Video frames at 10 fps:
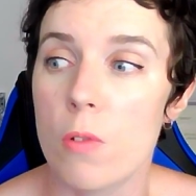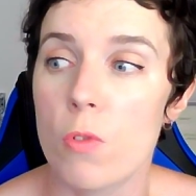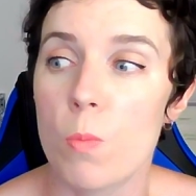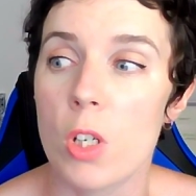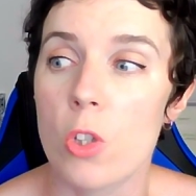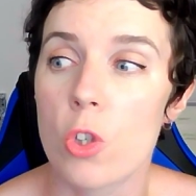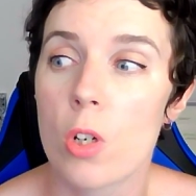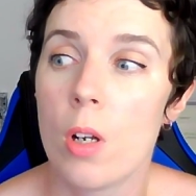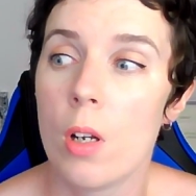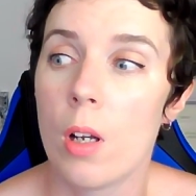speech.
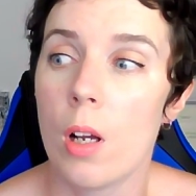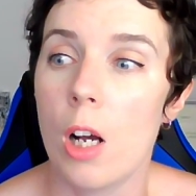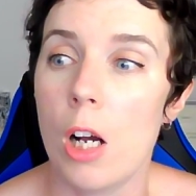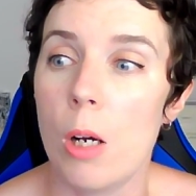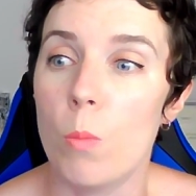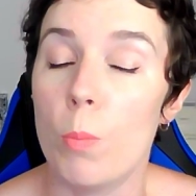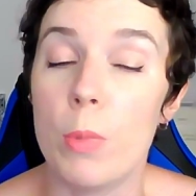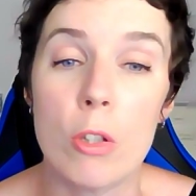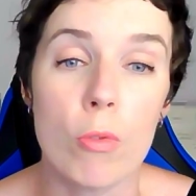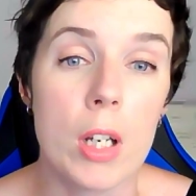Would
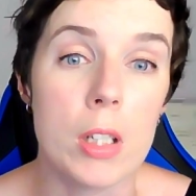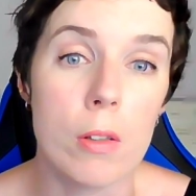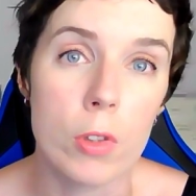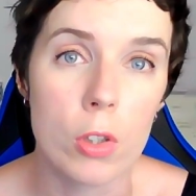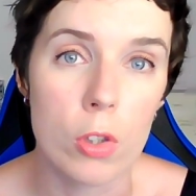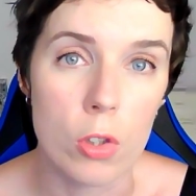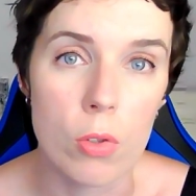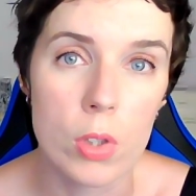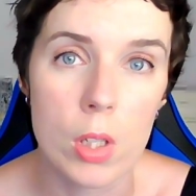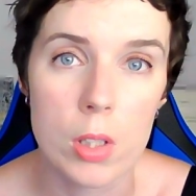be great if you could
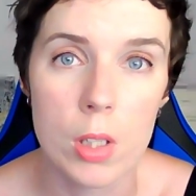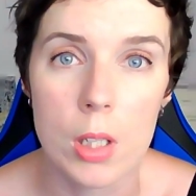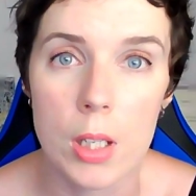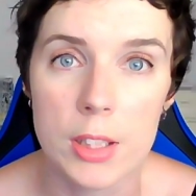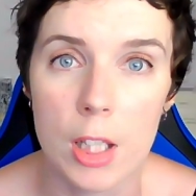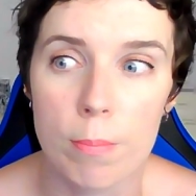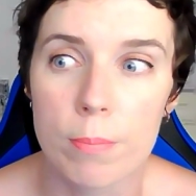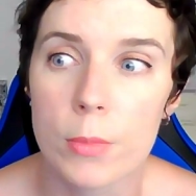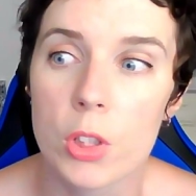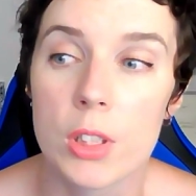use this in the exam,
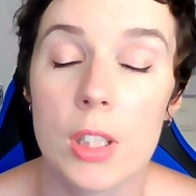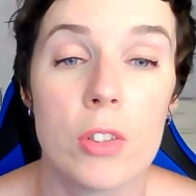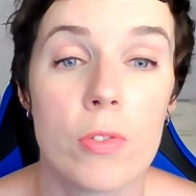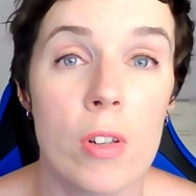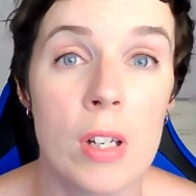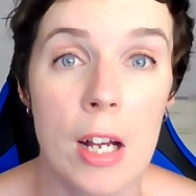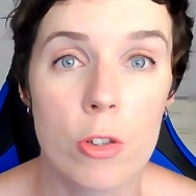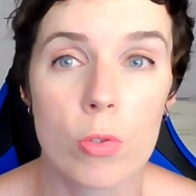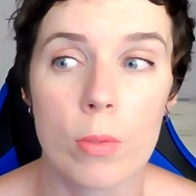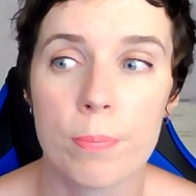because it sounds very
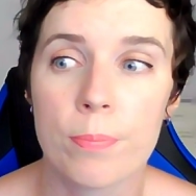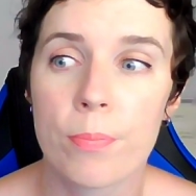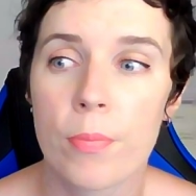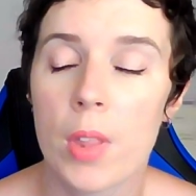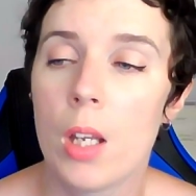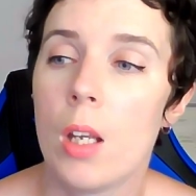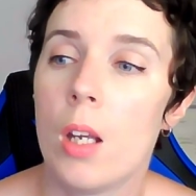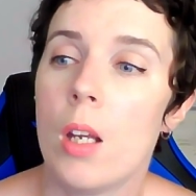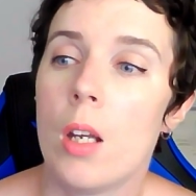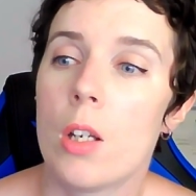natural.
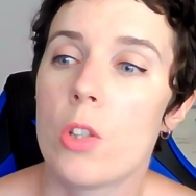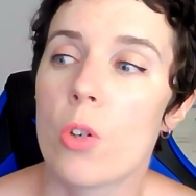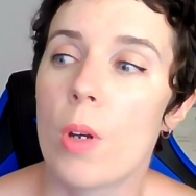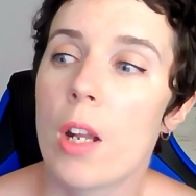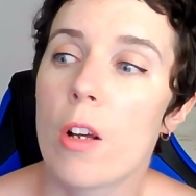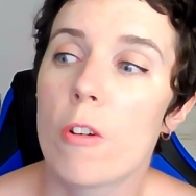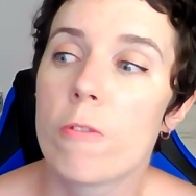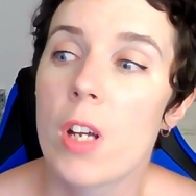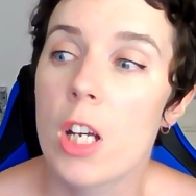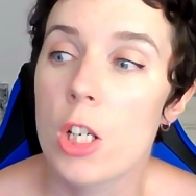So we had our
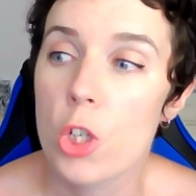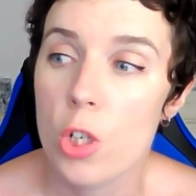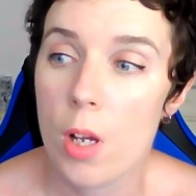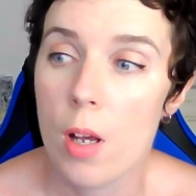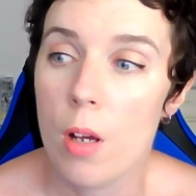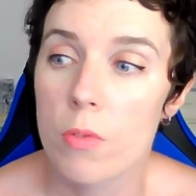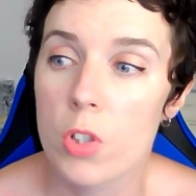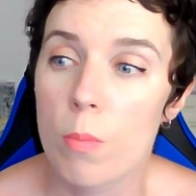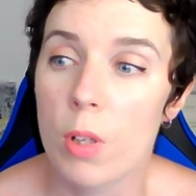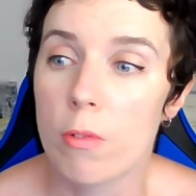fair share of
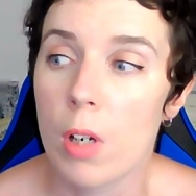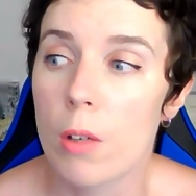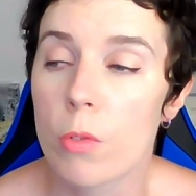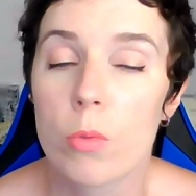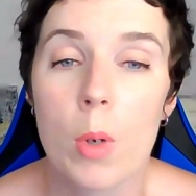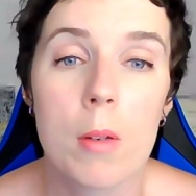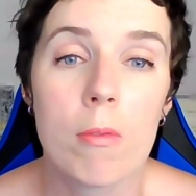sibling rivalry.